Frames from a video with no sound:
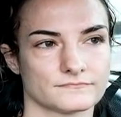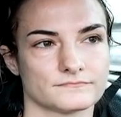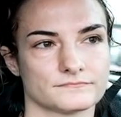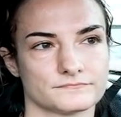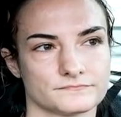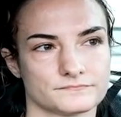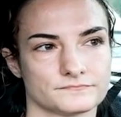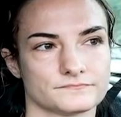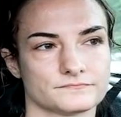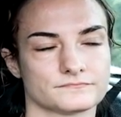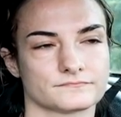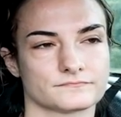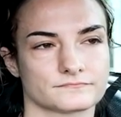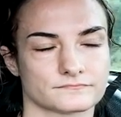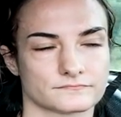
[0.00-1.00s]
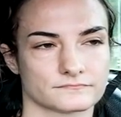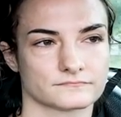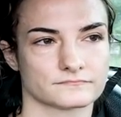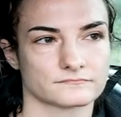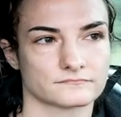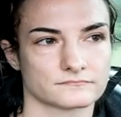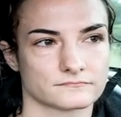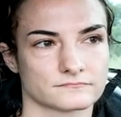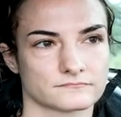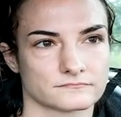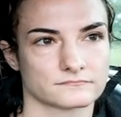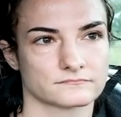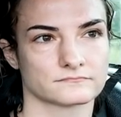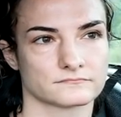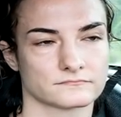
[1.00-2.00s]

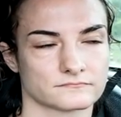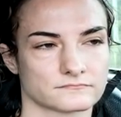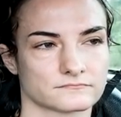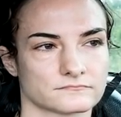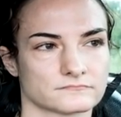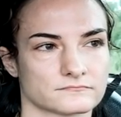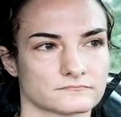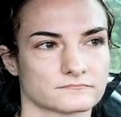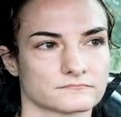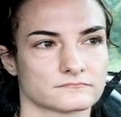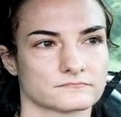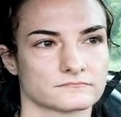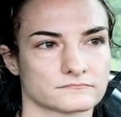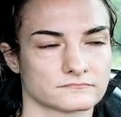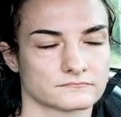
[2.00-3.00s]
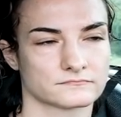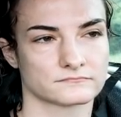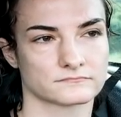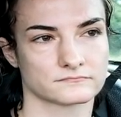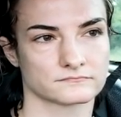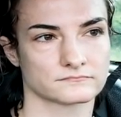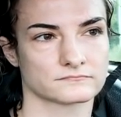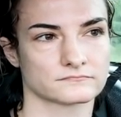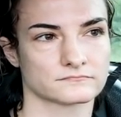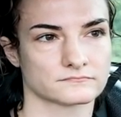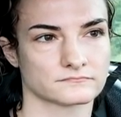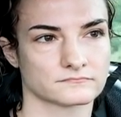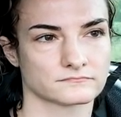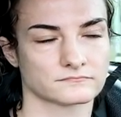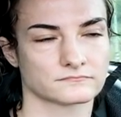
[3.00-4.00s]

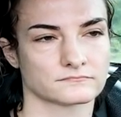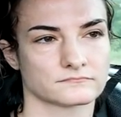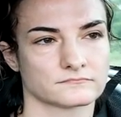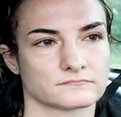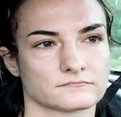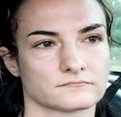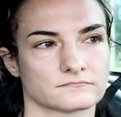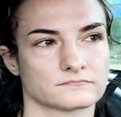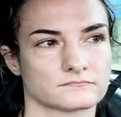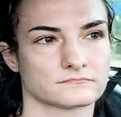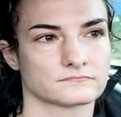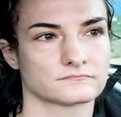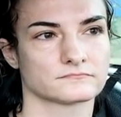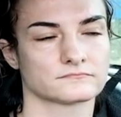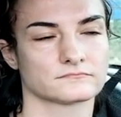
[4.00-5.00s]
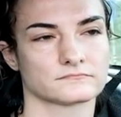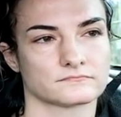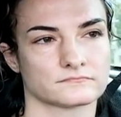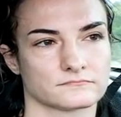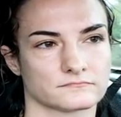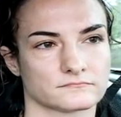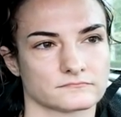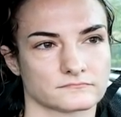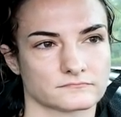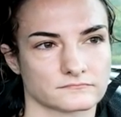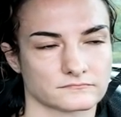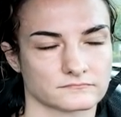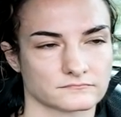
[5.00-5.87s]
The person shown says nothing.